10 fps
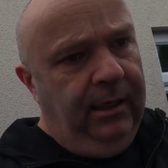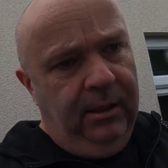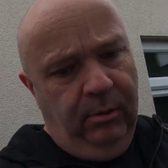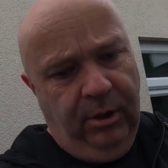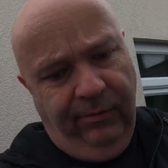
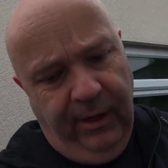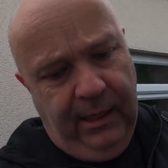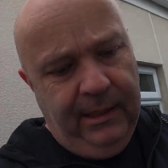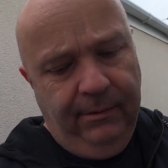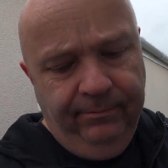switch off the
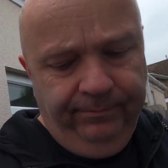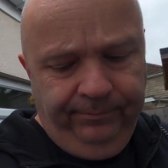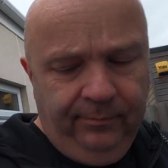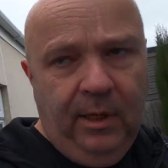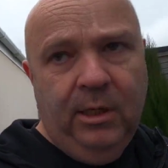heating,
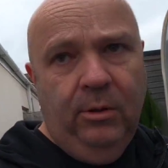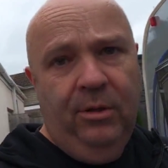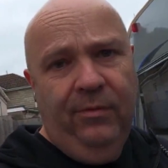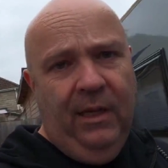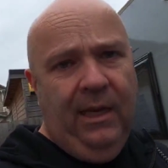switch off the